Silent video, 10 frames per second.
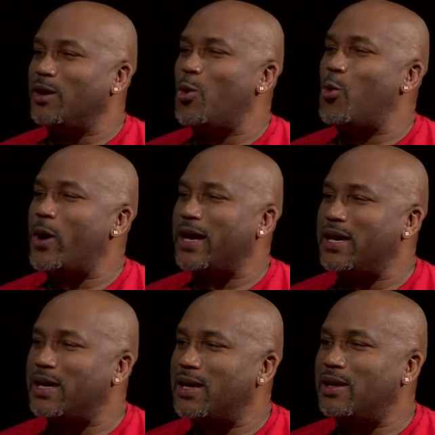
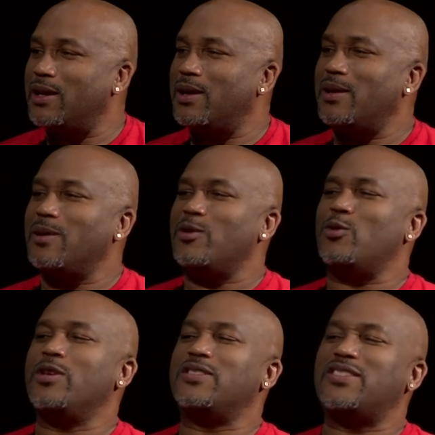quick. All
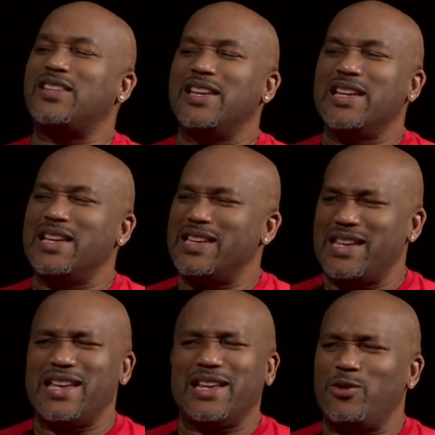you the wear and tear.
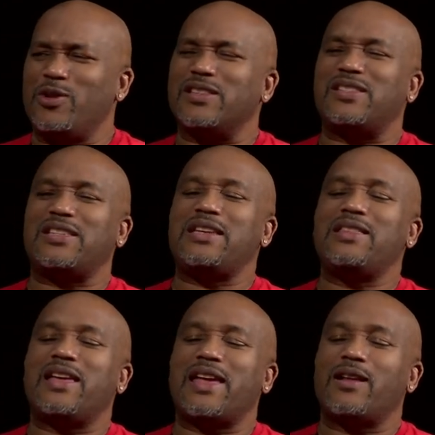Yeah, you can see
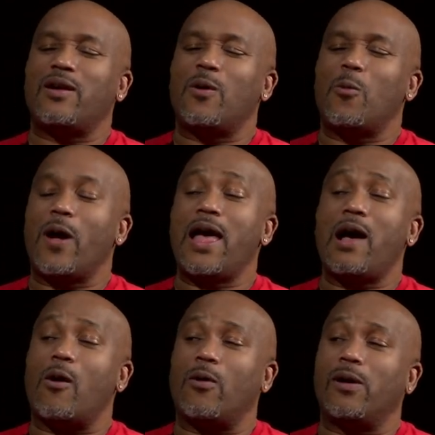that.
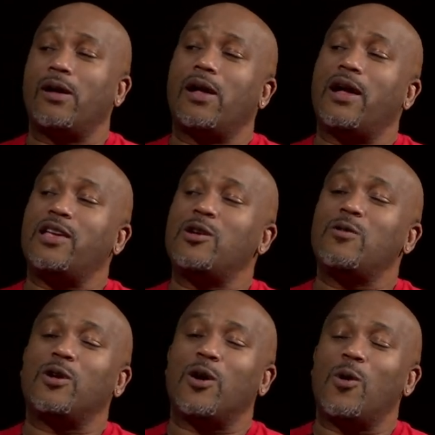Wow, a
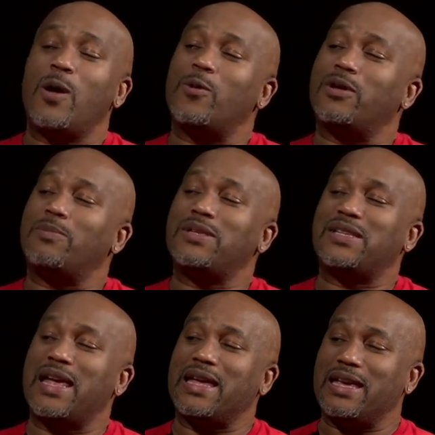year ago I wouldn't have
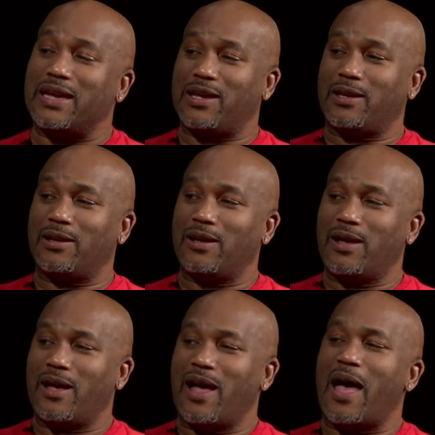missed that kick.
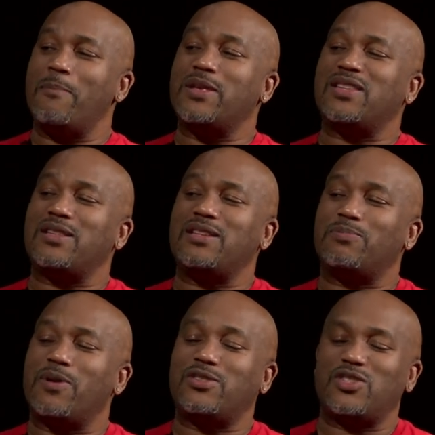I'm missing these
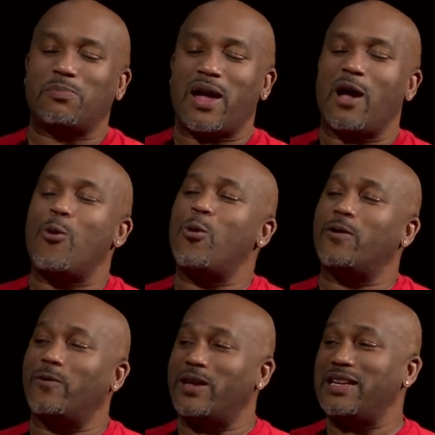punches by a
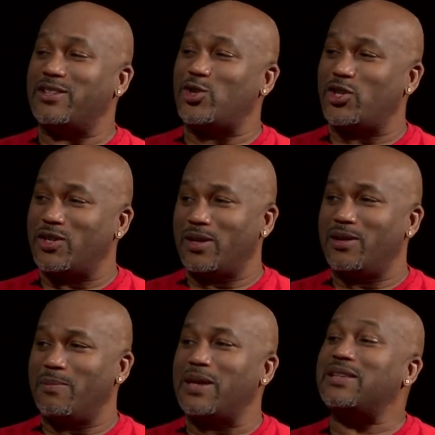quarter of an inch.
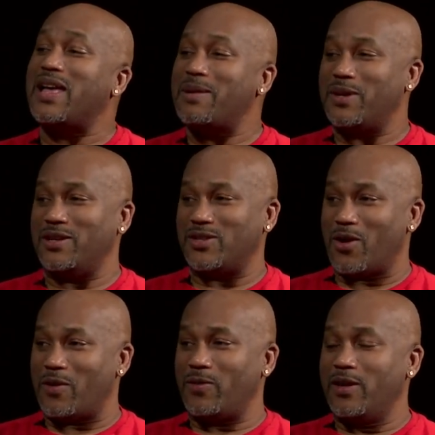My timing is
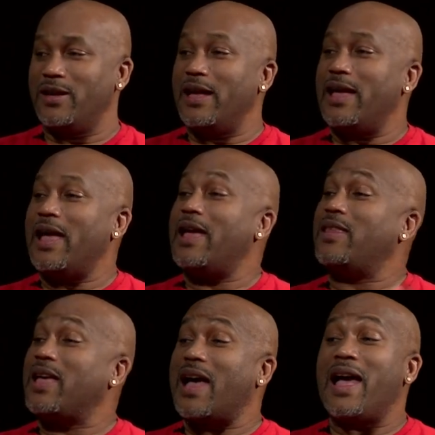off. Right. And
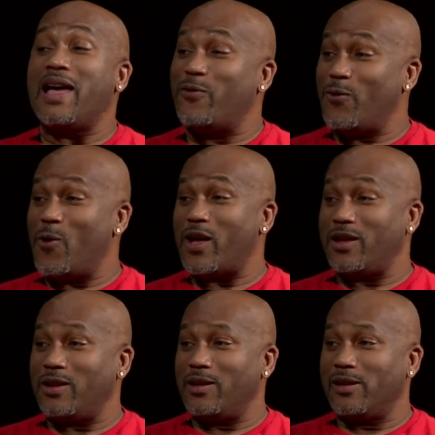the guy I
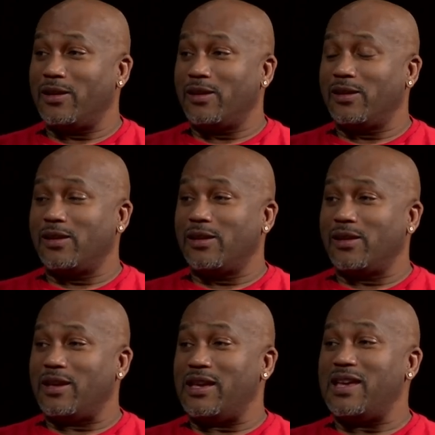fought
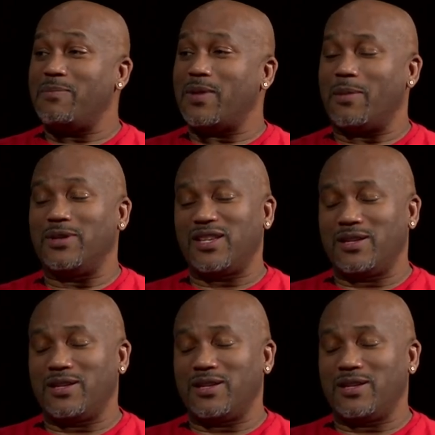he hit me, I'm gonna tell